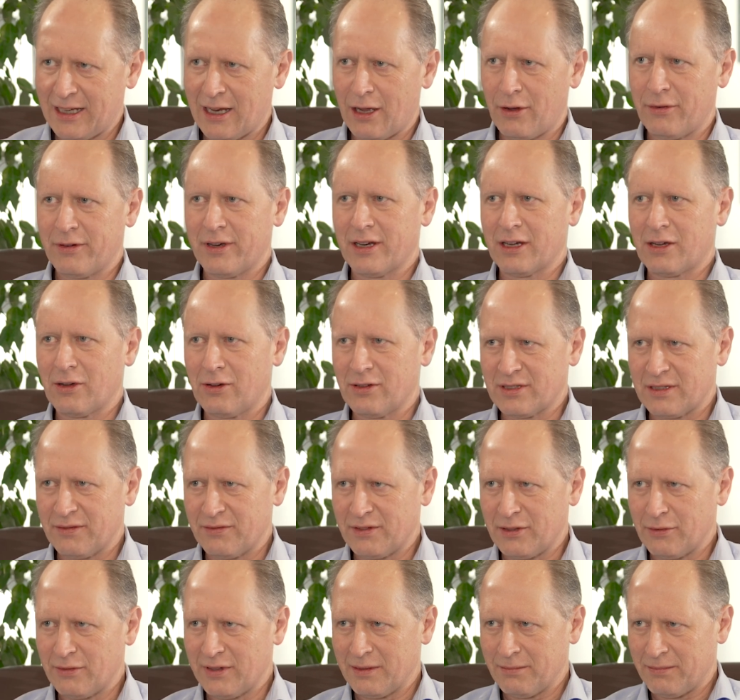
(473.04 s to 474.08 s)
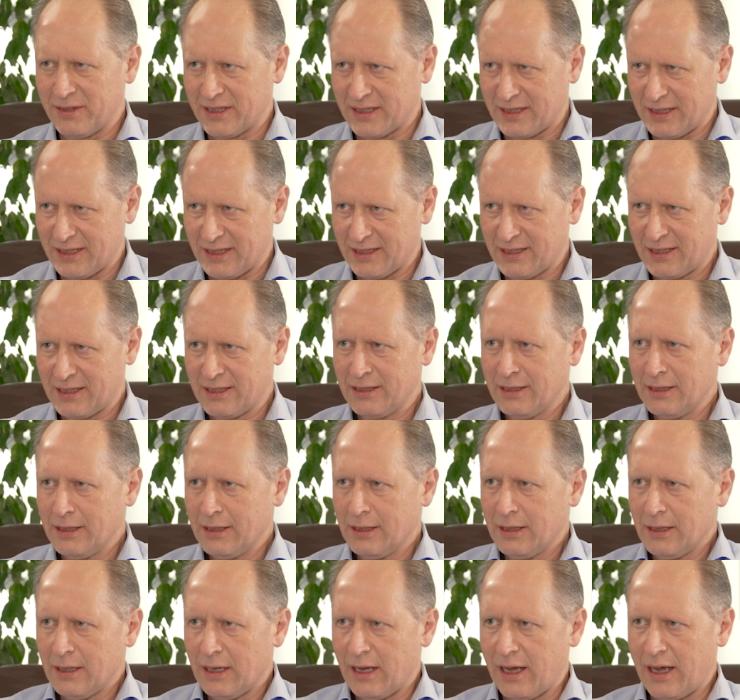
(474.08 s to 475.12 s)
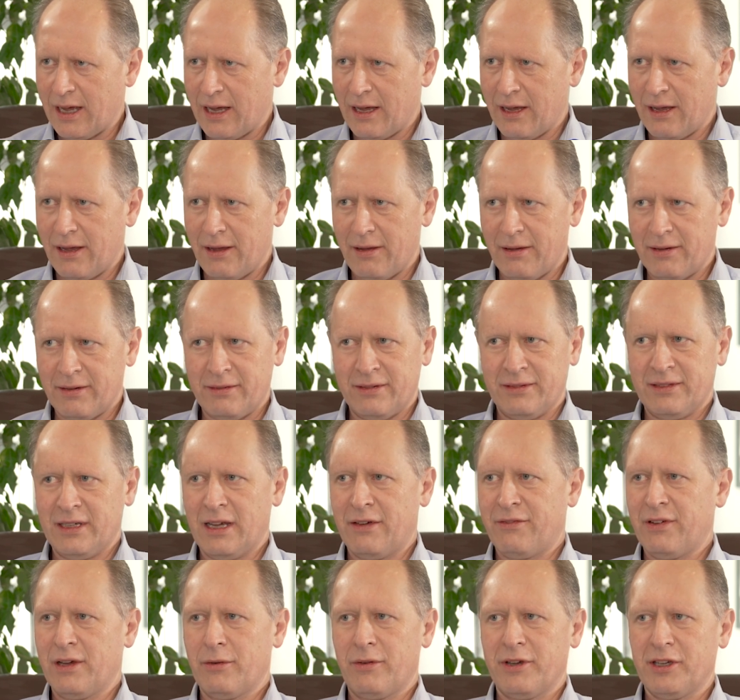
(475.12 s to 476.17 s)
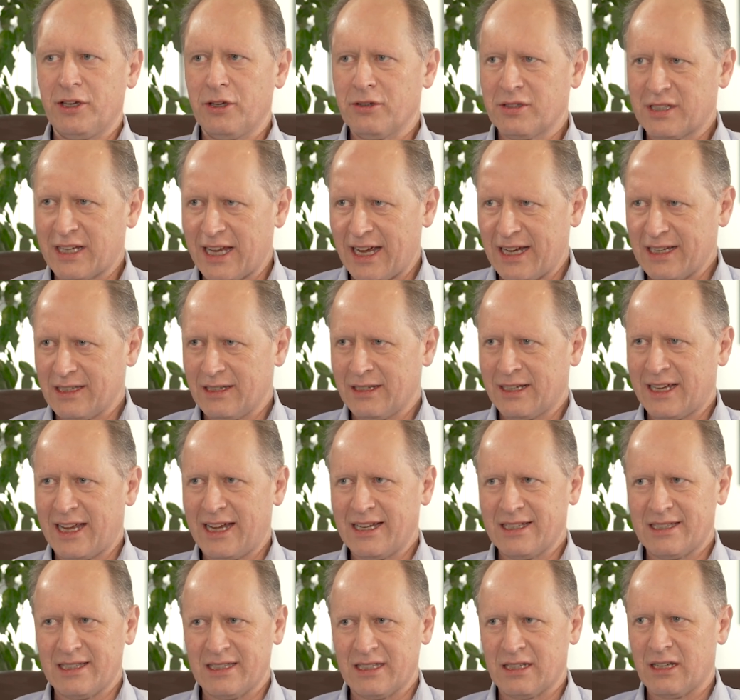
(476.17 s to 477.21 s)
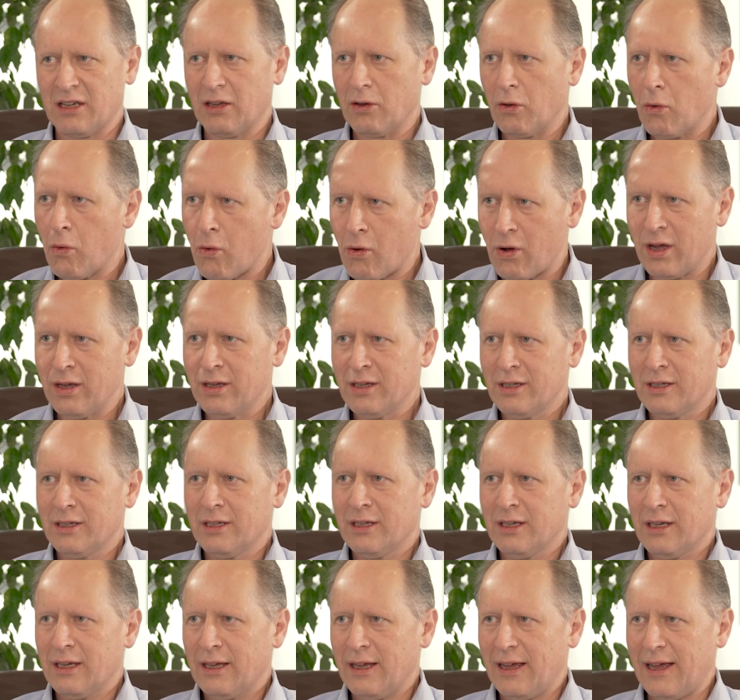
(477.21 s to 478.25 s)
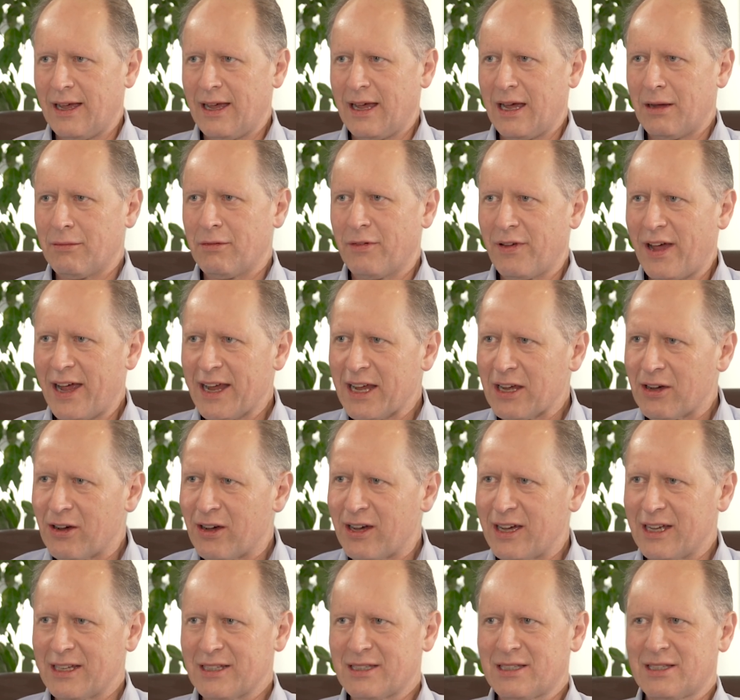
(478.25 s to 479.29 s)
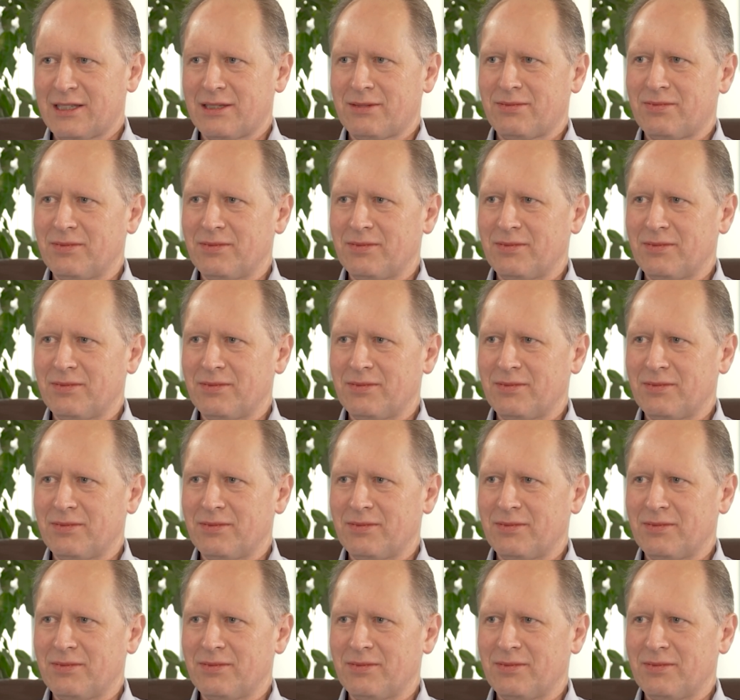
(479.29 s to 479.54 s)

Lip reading: lowered the cost of doing business. Now there were use cases galore. With AI, it's